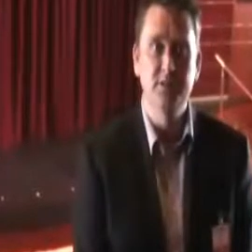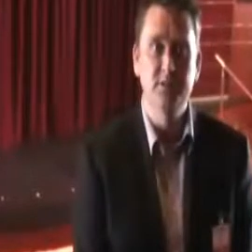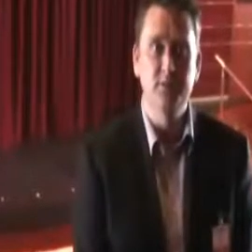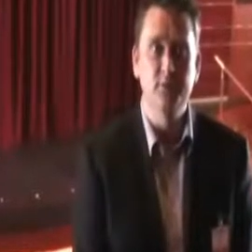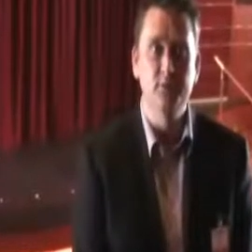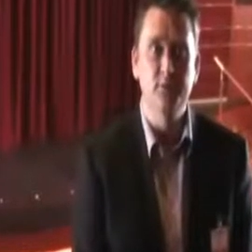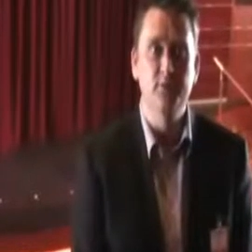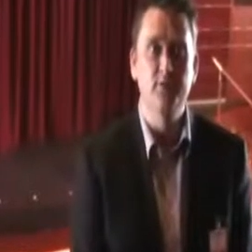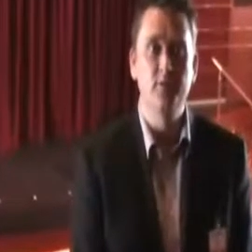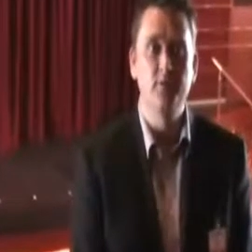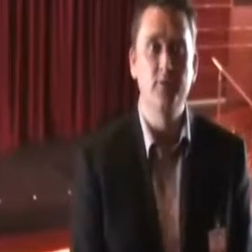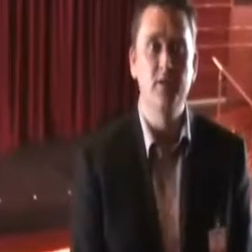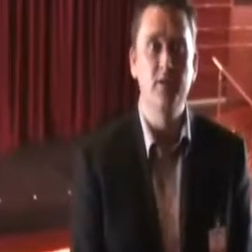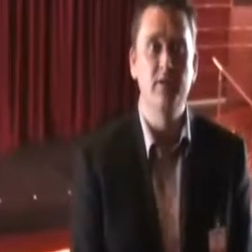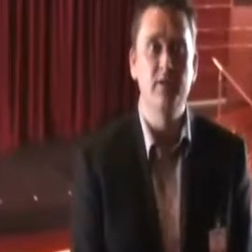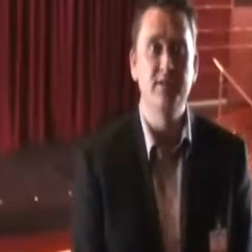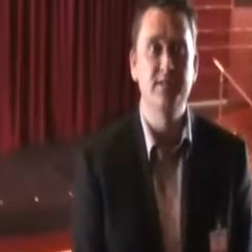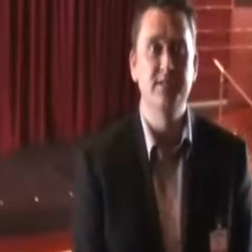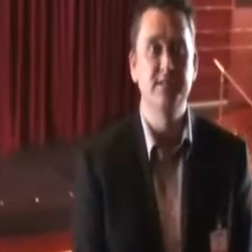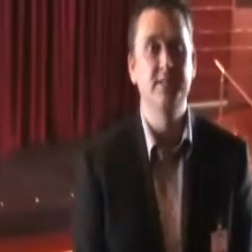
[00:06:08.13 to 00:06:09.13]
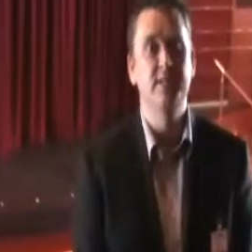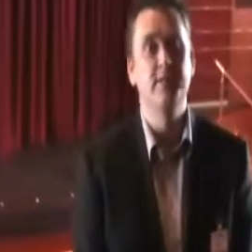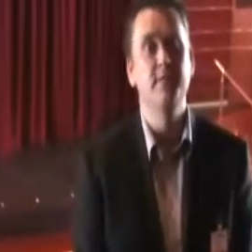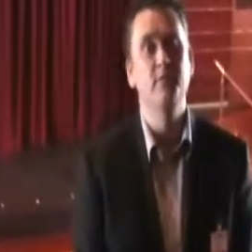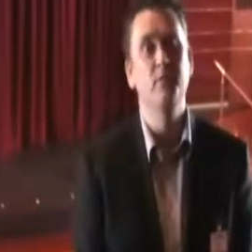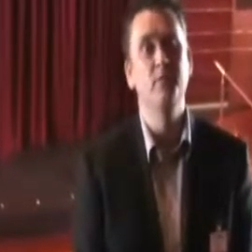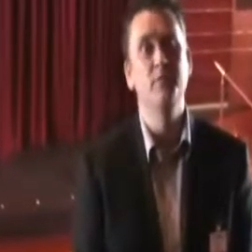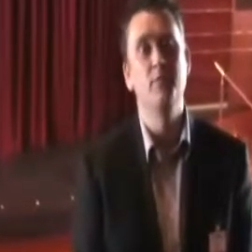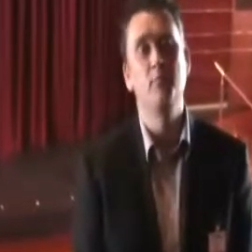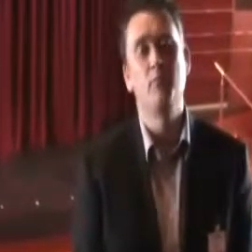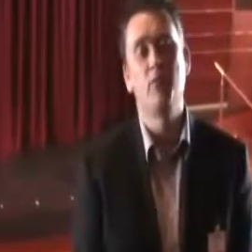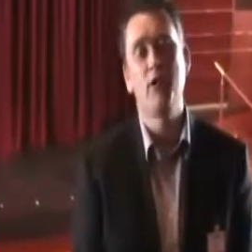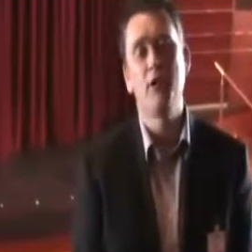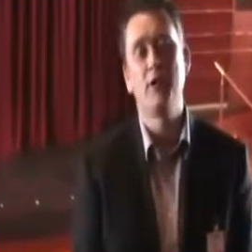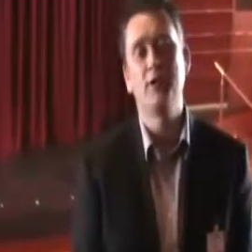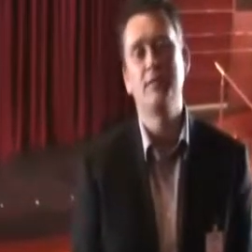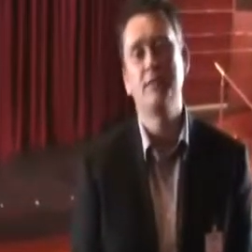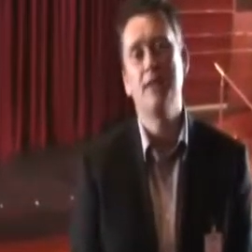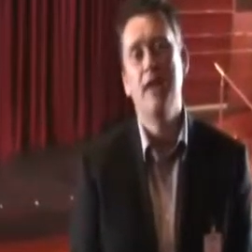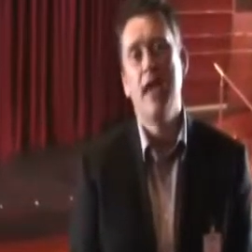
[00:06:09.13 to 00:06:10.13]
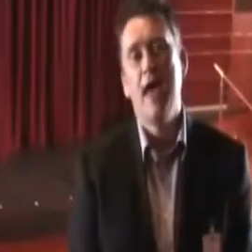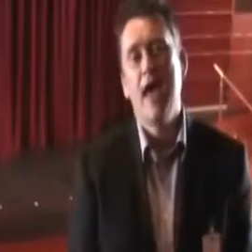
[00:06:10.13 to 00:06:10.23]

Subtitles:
to refamiliarise yourself with the product.